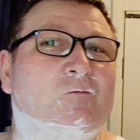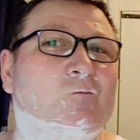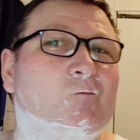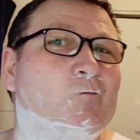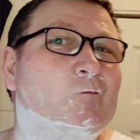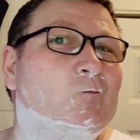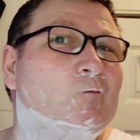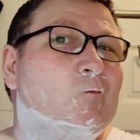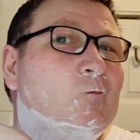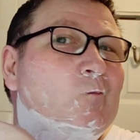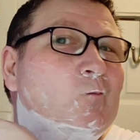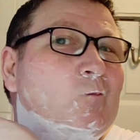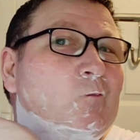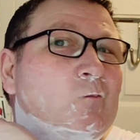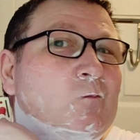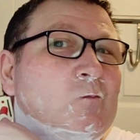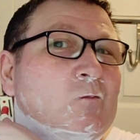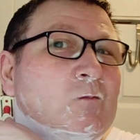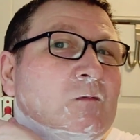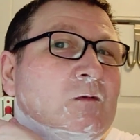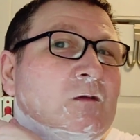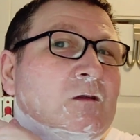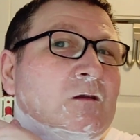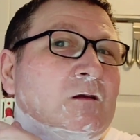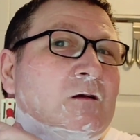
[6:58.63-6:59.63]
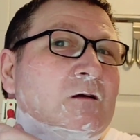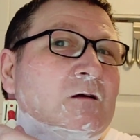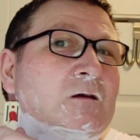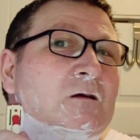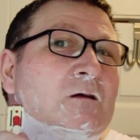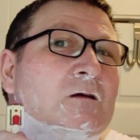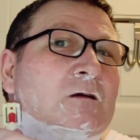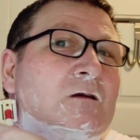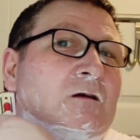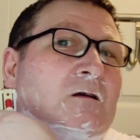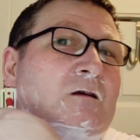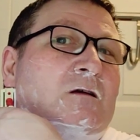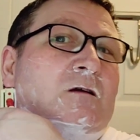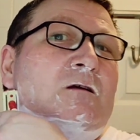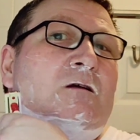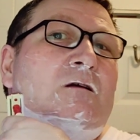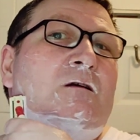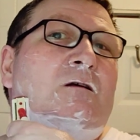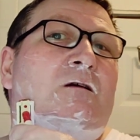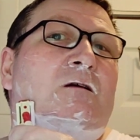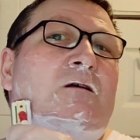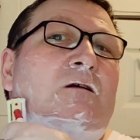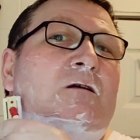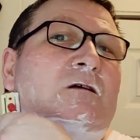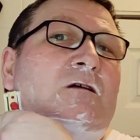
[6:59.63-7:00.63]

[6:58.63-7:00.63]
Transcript: No one is speaking in this clip.